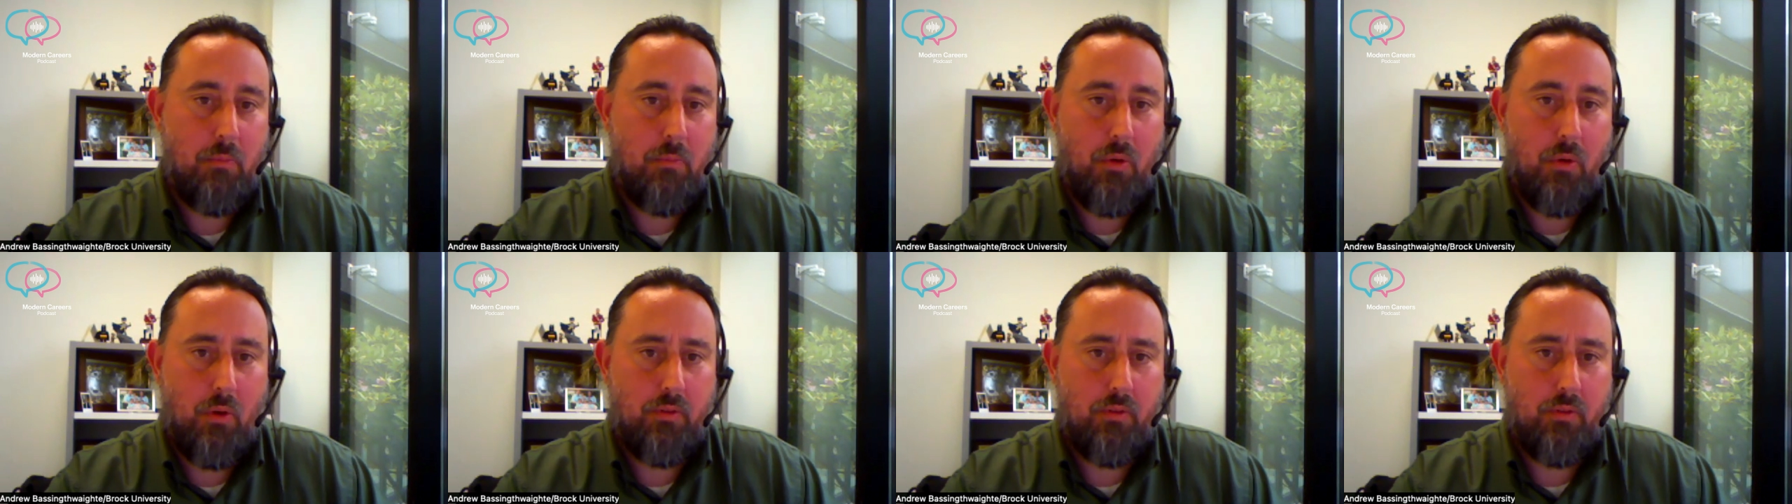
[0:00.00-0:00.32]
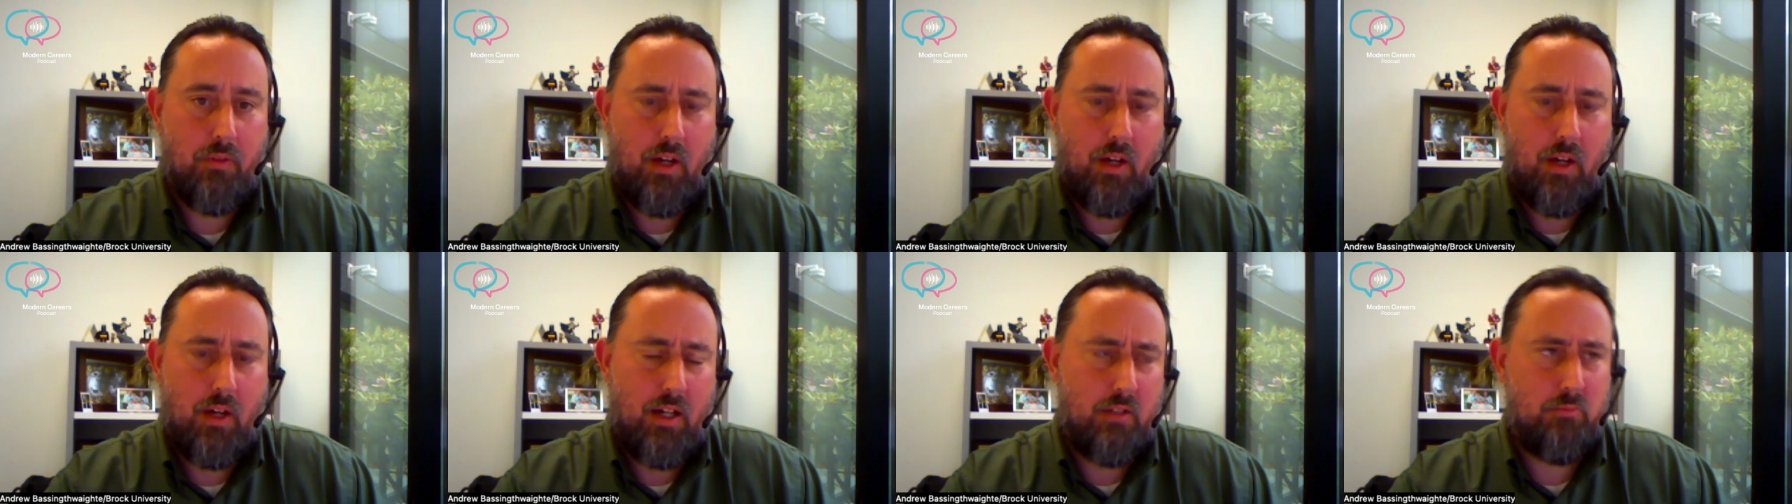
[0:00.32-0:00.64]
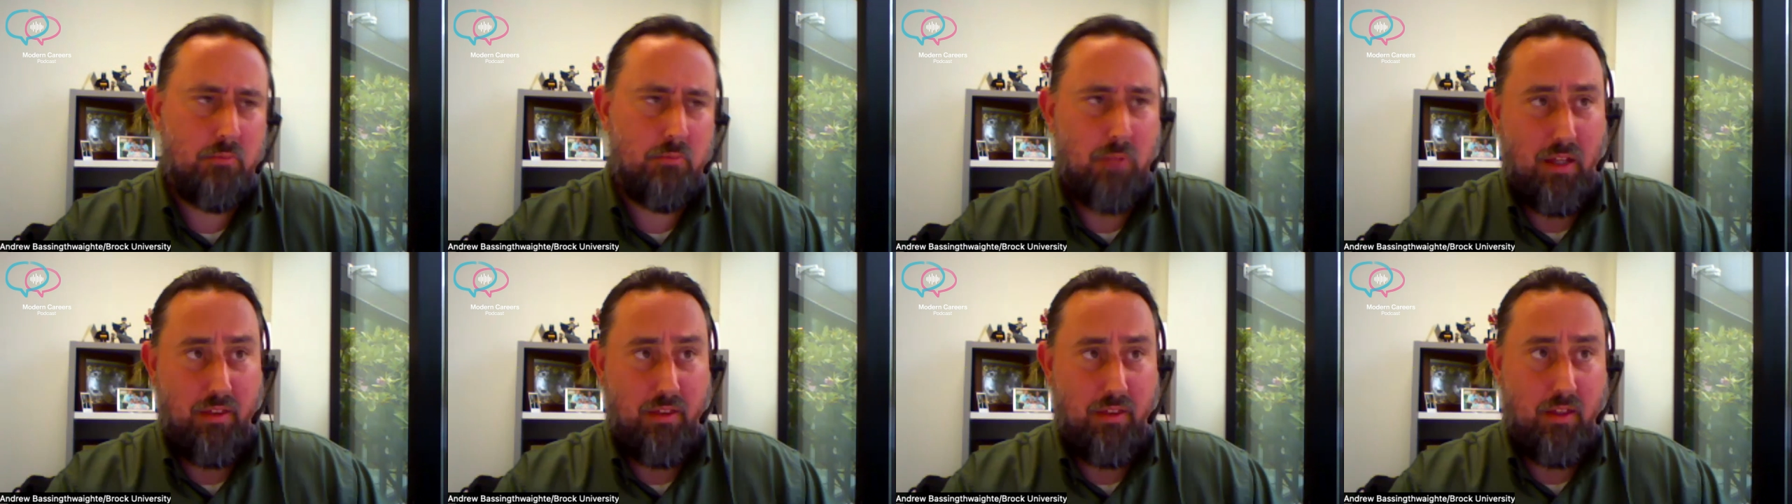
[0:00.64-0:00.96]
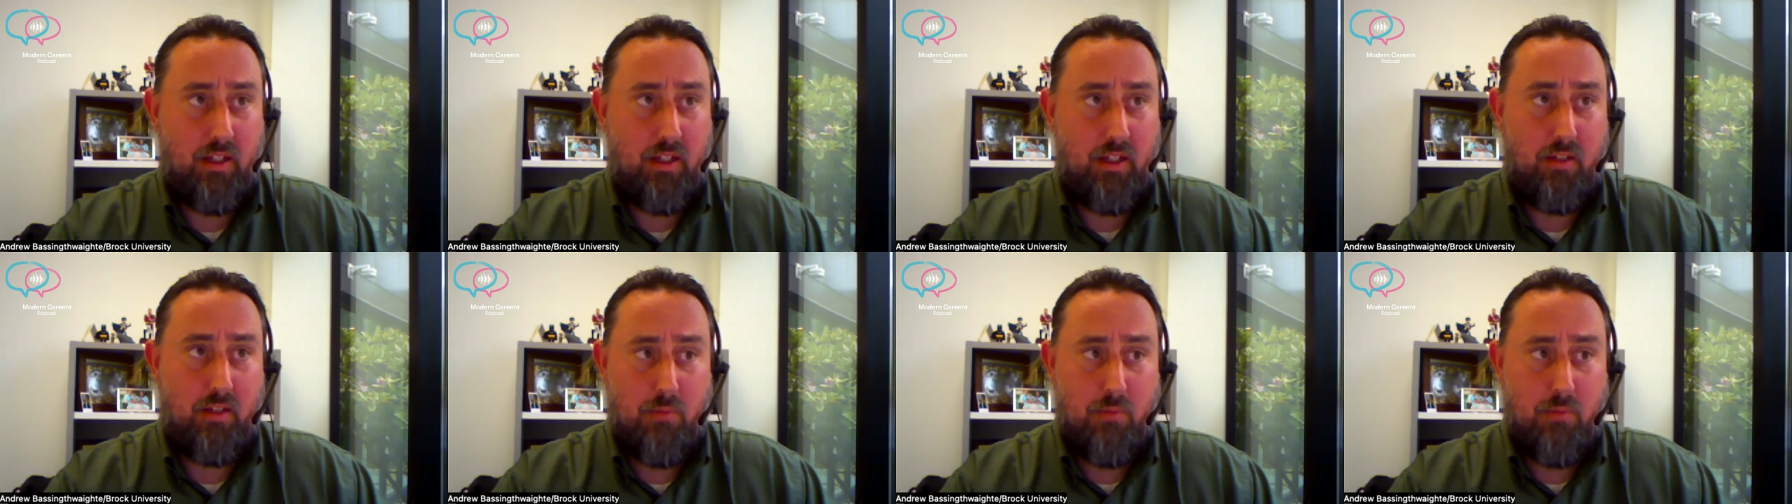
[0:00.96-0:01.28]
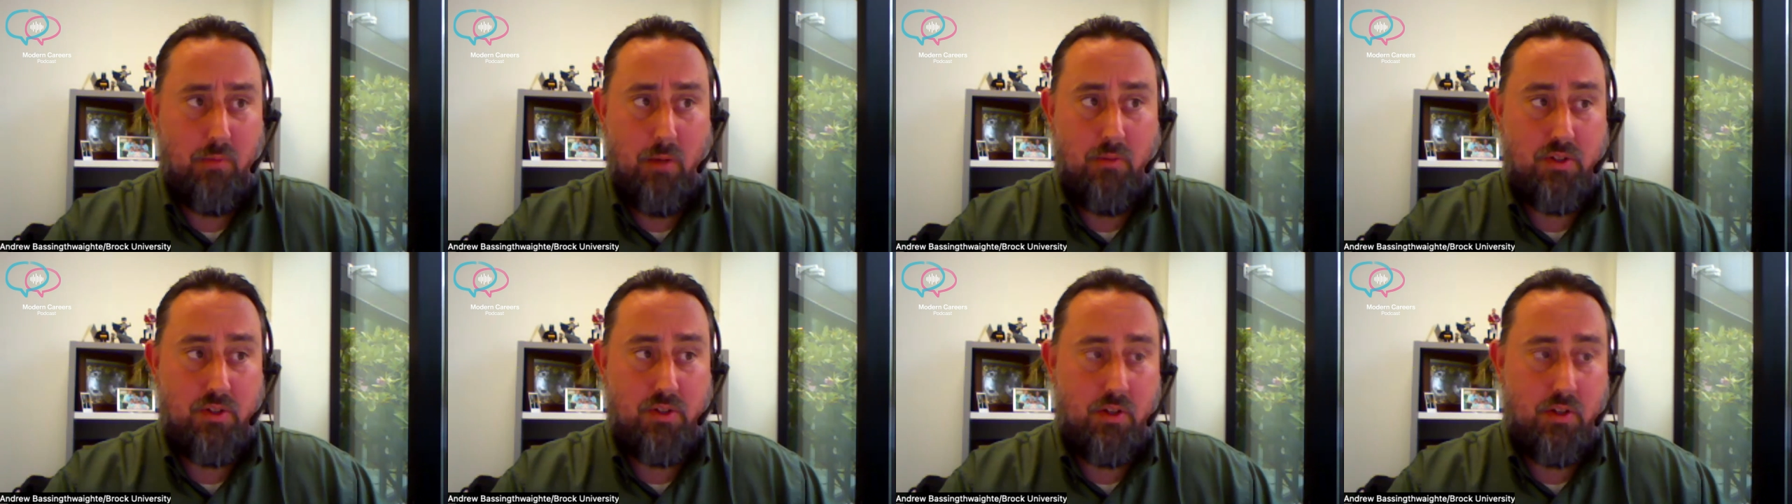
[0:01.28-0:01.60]
profile, I think, if
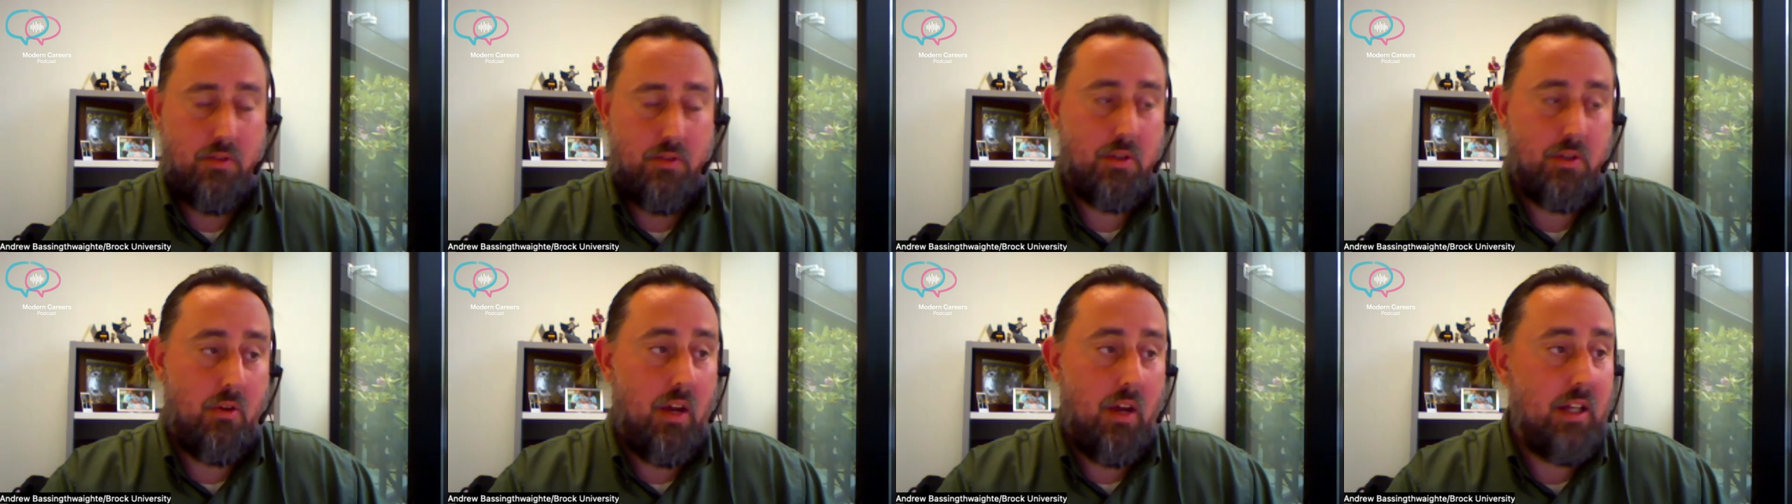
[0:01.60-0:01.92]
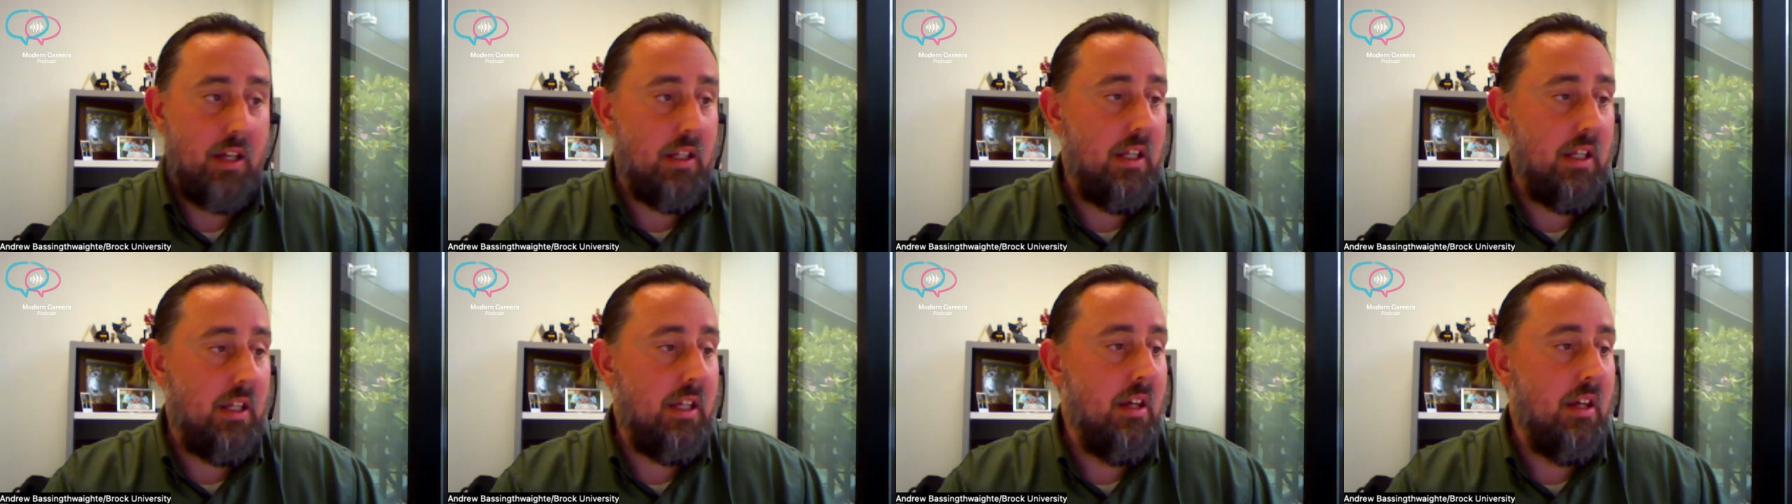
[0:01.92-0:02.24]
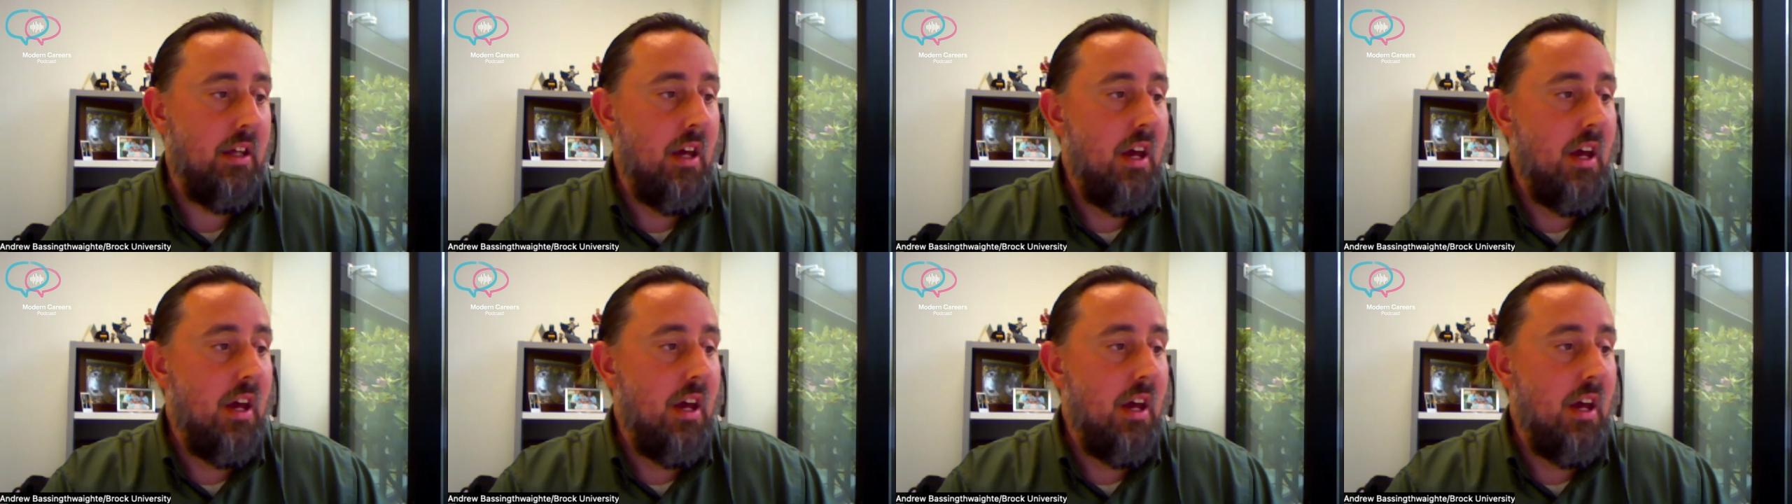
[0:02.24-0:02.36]
memory serves correctly.